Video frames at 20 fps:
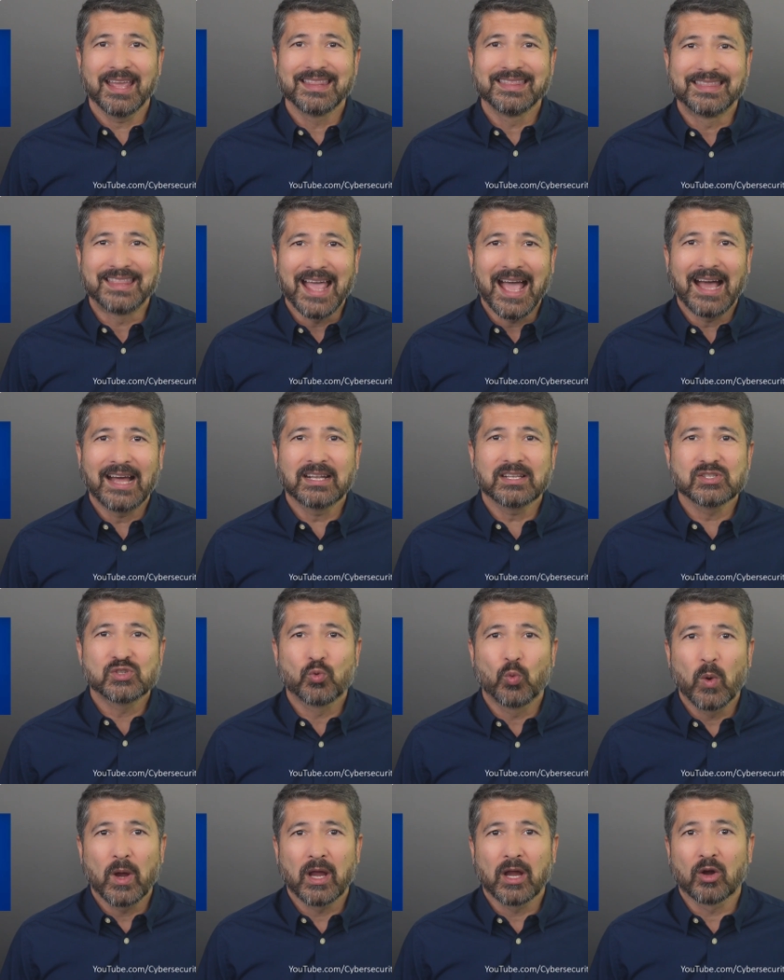that is
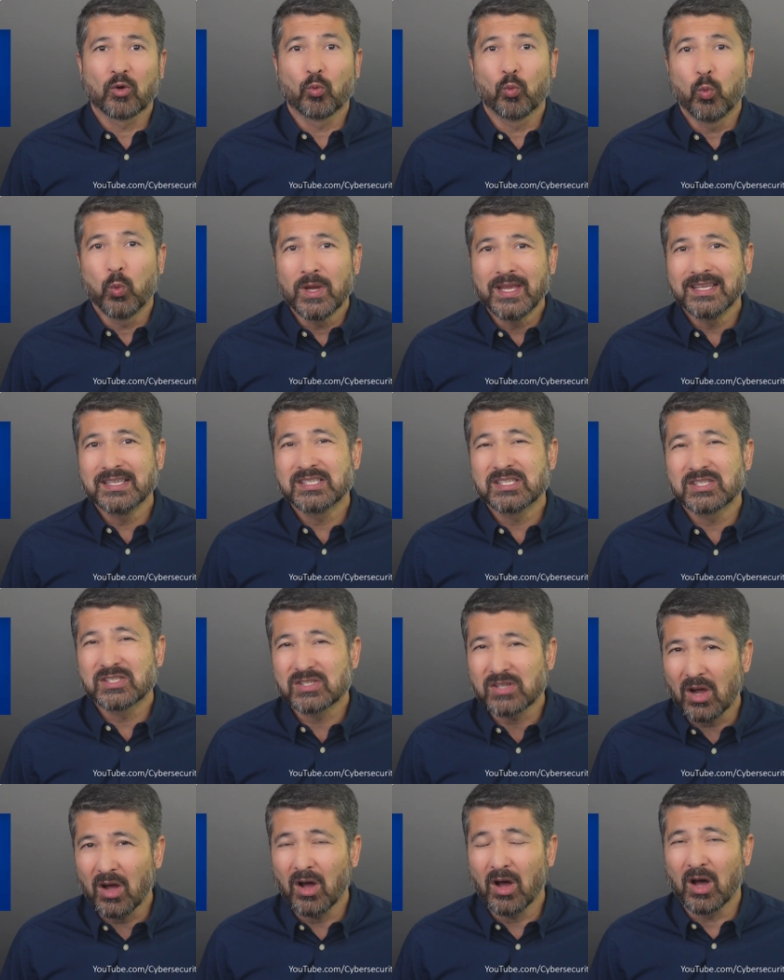where we
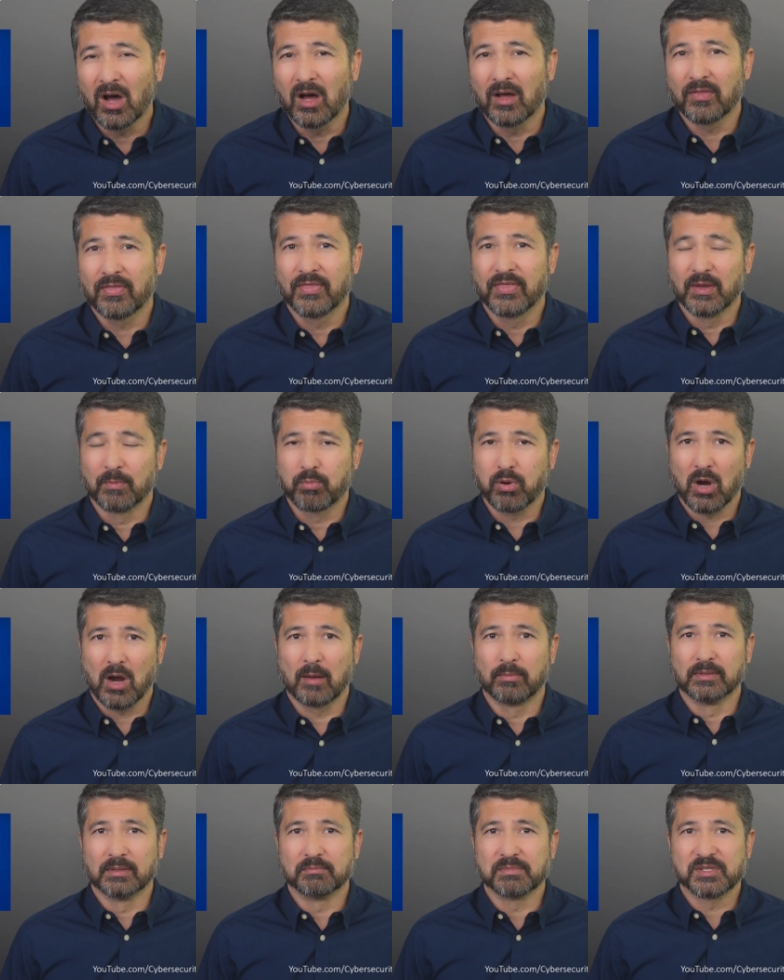saw the
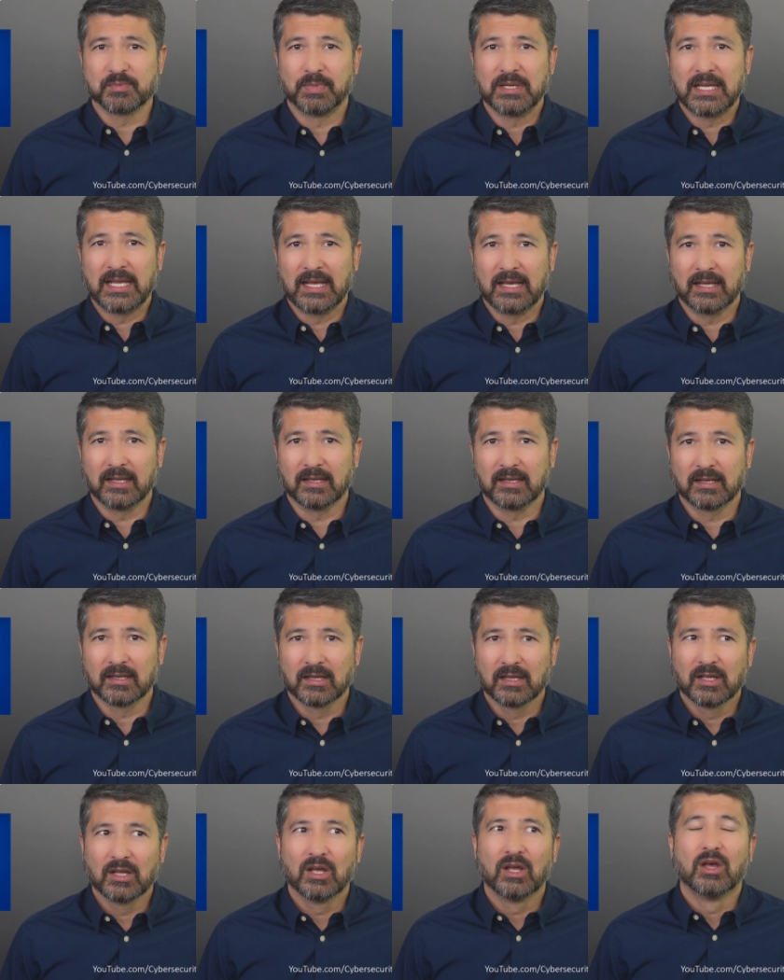problems begin.
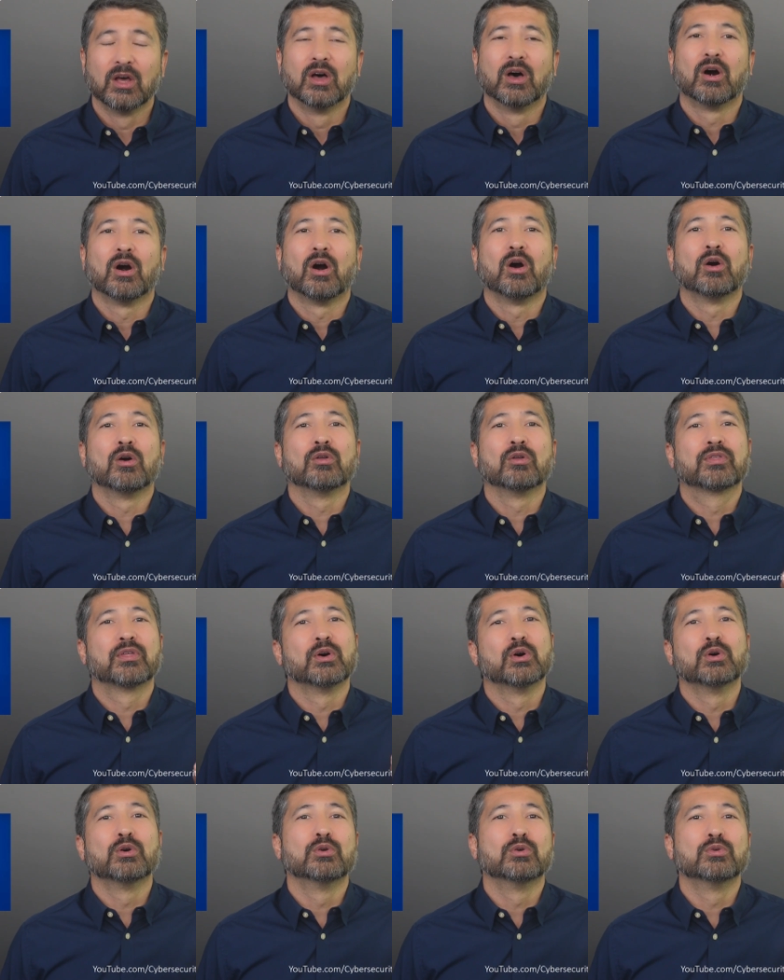
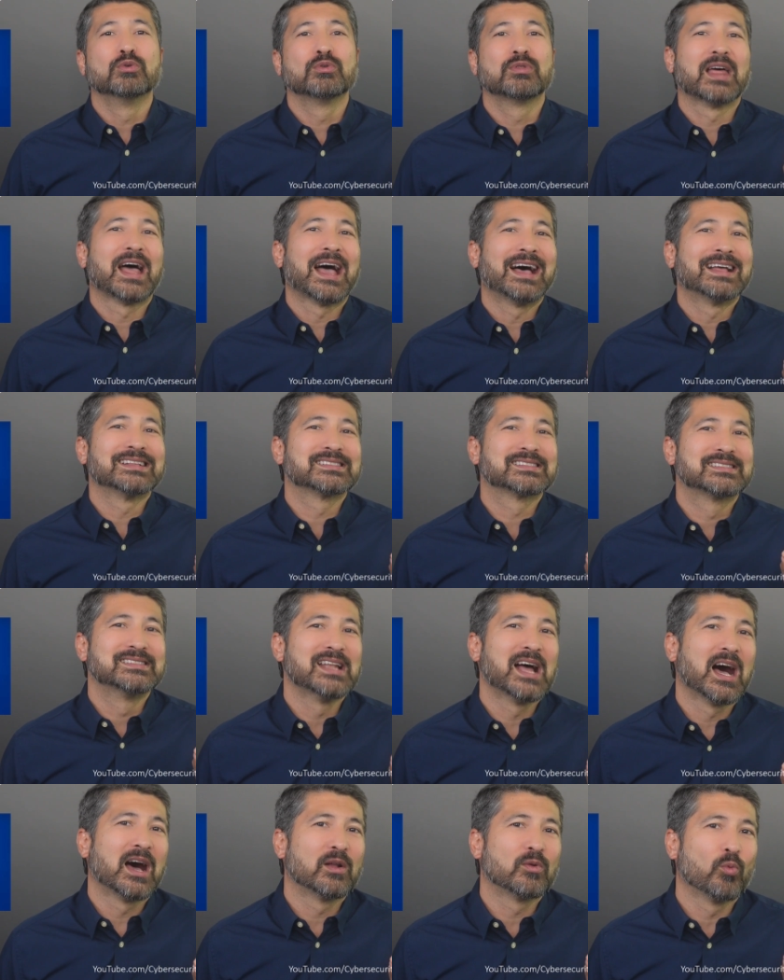Although that's
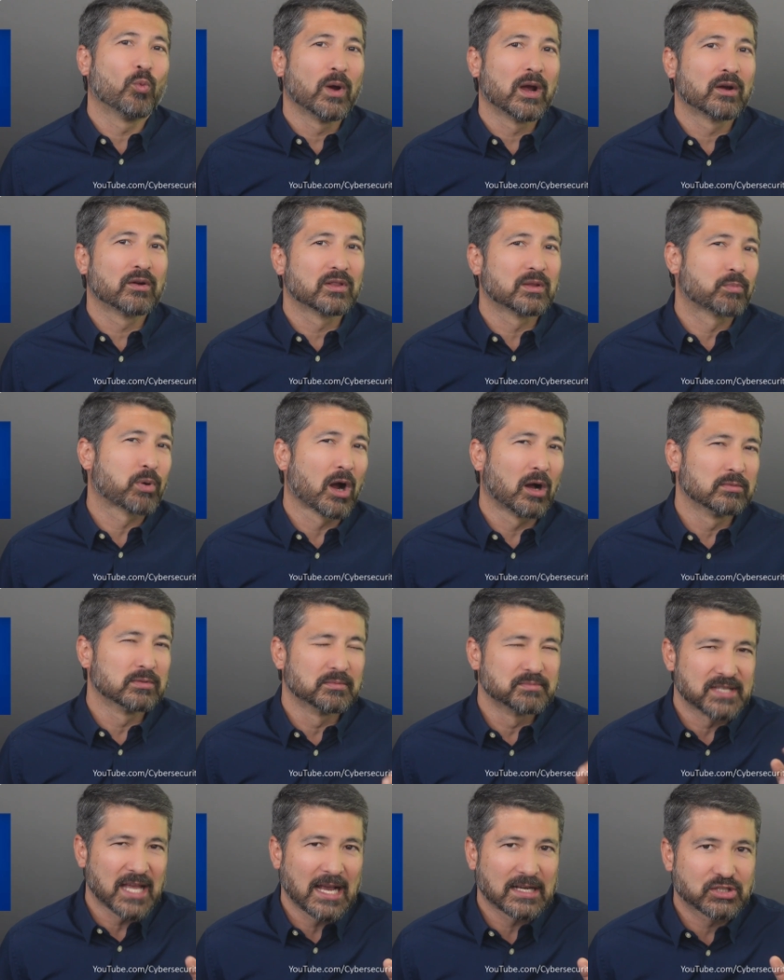not where the
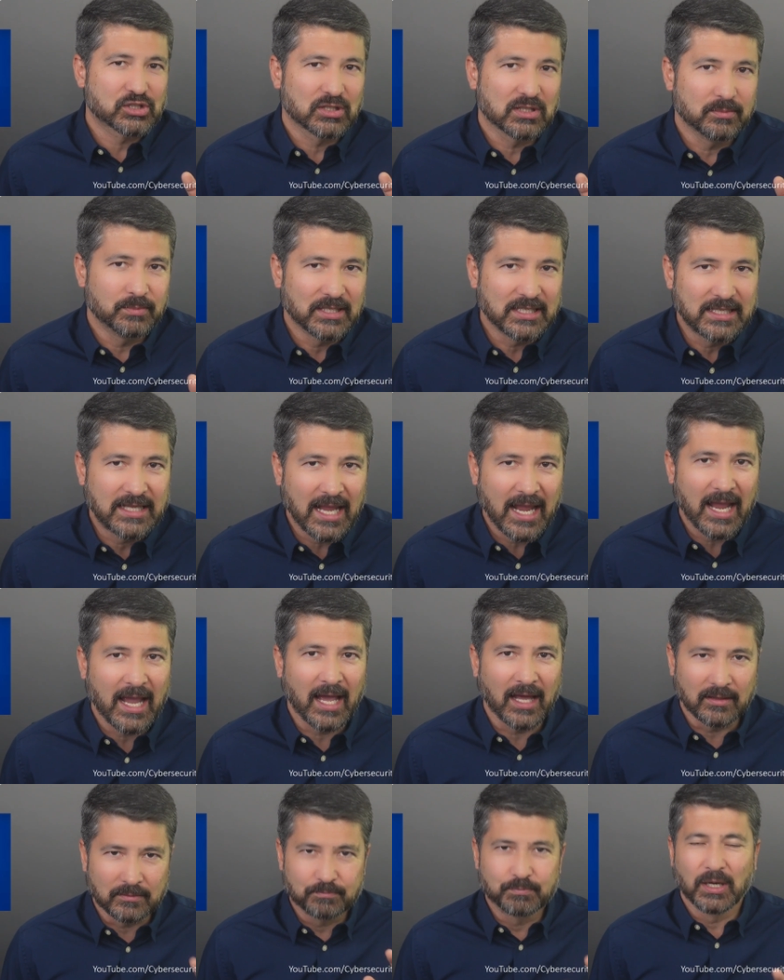problems actually
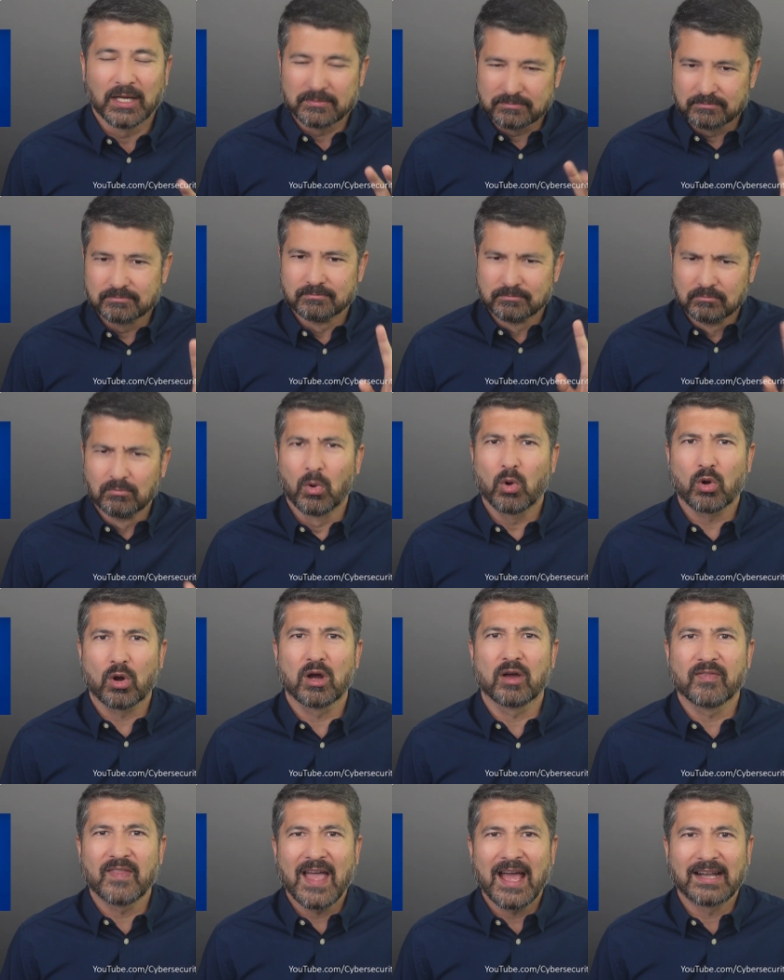began, but more
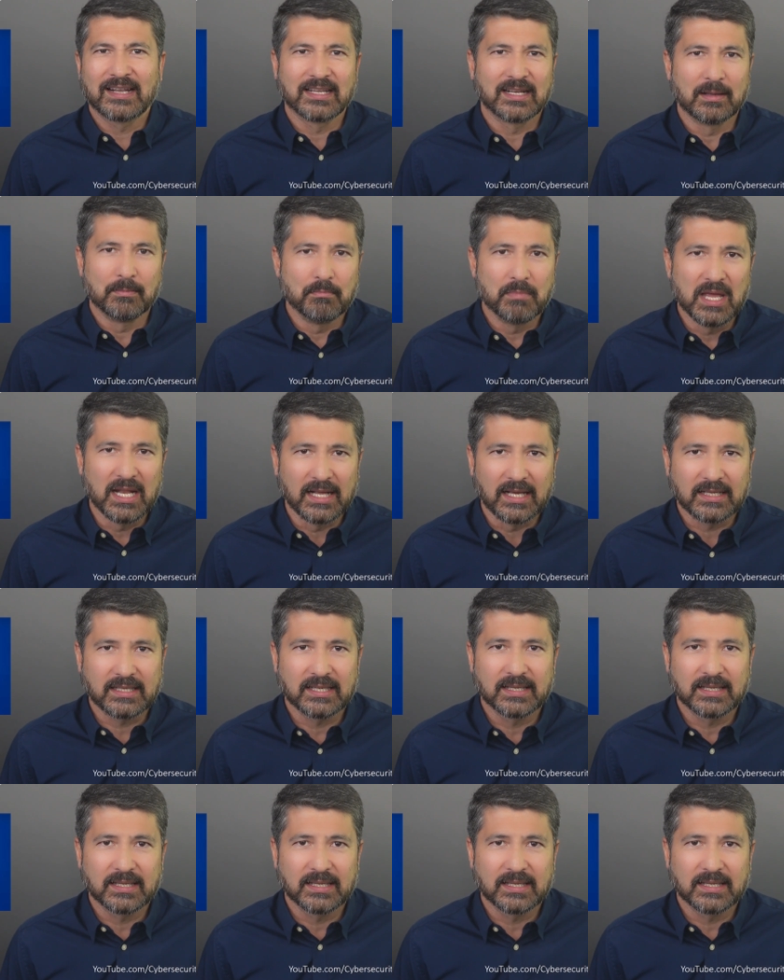on that in a minute.